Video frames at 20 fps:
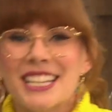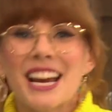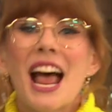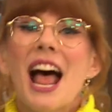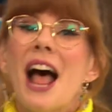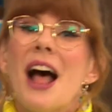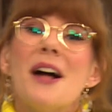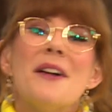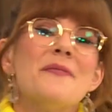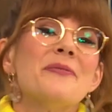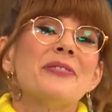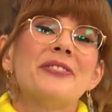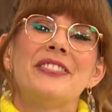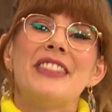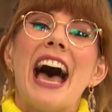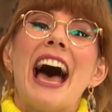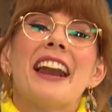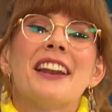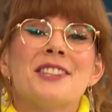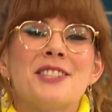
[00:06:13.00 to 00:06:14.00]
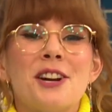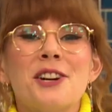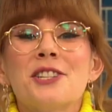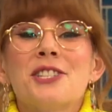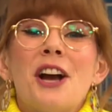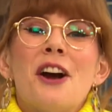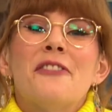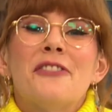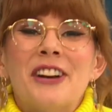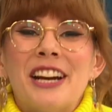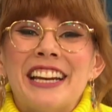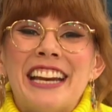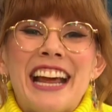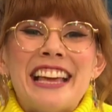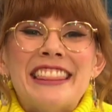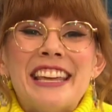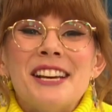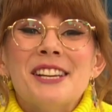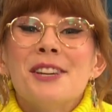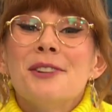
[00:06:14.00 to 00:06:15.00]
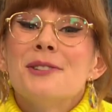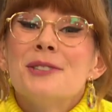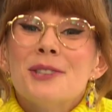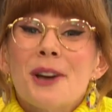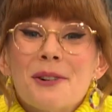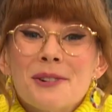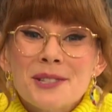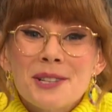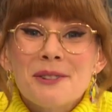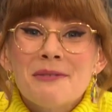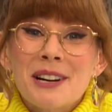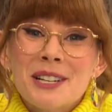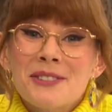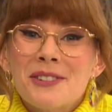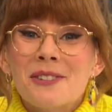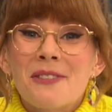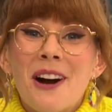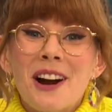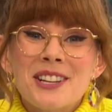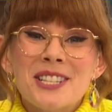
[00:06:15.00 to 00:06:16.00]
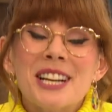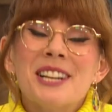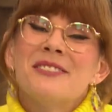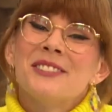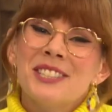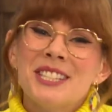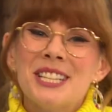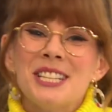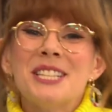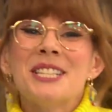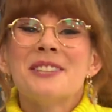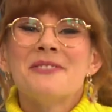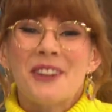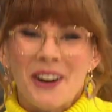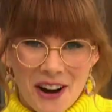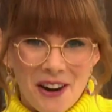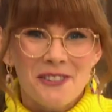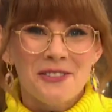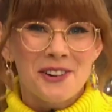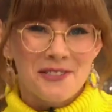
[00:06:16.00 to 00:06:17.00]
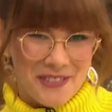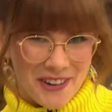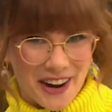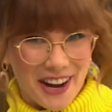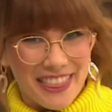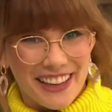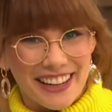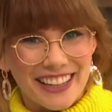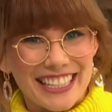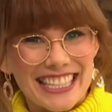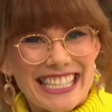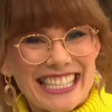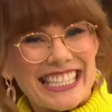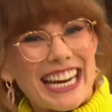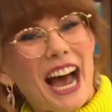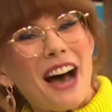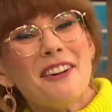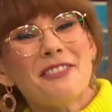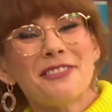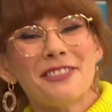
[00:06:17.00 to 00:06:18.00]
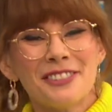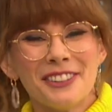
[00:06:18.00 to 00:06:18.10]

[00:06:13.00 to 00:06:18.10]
Thank you for having that me. That is our show for today. Thank you so, so much for watching. We'll see you tomorrow for more of the good stuff.